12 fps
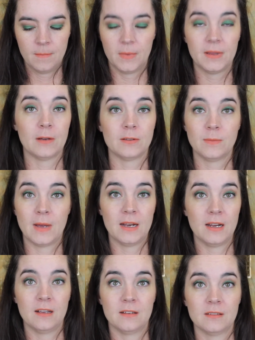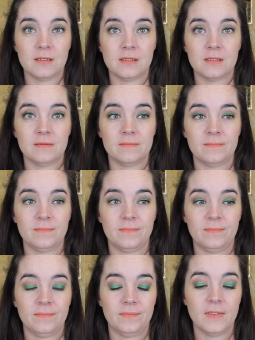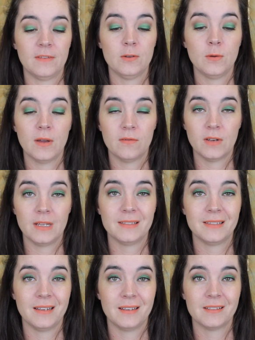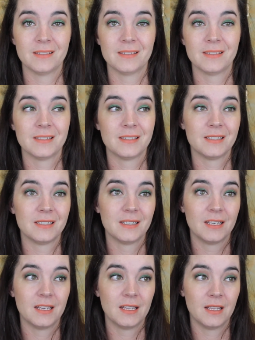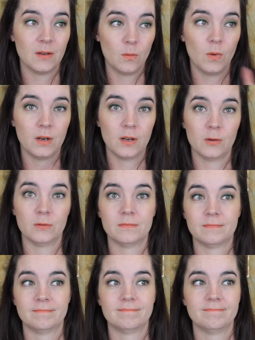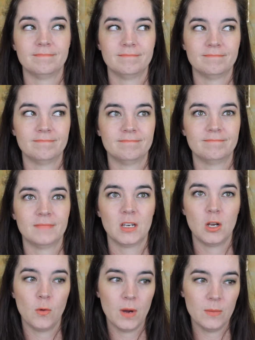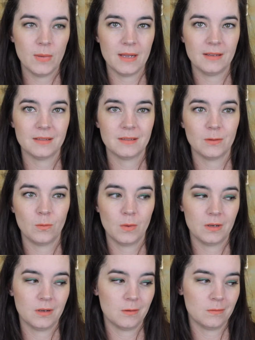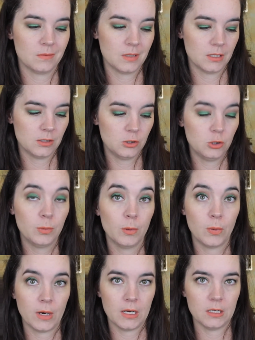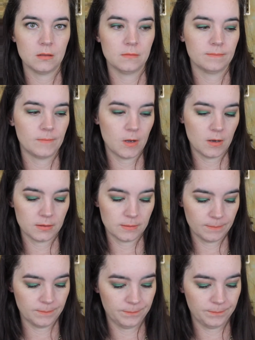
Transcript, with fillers: but that was my nails. If you have nice nails, one coat. No white base, one coat. Super bright, awesome.